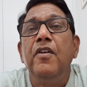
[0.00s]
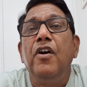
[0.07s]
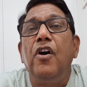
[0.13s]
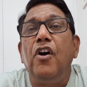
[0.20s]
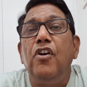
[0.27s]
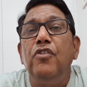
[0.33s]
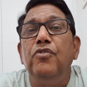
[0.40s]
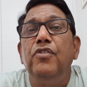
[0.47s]

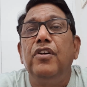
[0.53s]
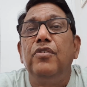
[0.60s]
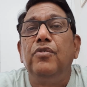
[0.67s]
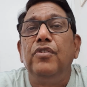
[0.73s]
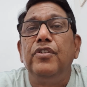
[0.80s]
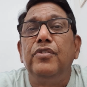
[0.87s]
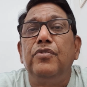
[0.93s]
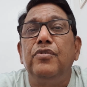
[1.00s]
how you are
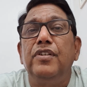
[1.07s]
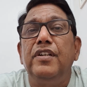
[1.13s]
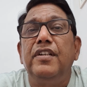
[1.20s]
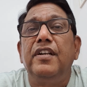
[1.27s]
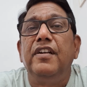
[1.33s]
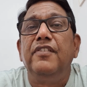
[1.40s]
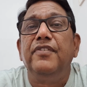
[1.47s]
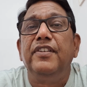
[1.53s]
going to rate,
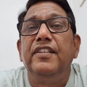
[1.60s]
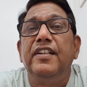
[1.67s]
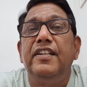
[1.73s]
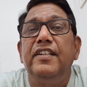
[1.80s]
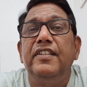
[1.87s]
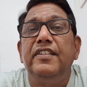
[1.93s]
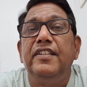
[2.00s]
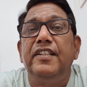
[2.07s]
and whether
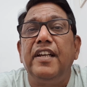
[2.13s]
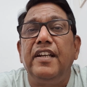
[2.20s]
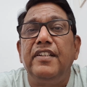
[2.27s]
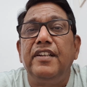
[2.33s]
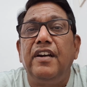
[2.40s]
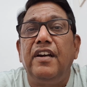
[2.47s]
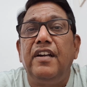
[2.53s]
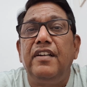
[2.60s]
it is any
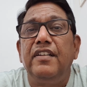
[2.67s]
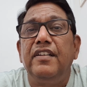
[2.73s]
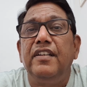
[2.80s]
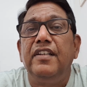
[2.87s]
hazard,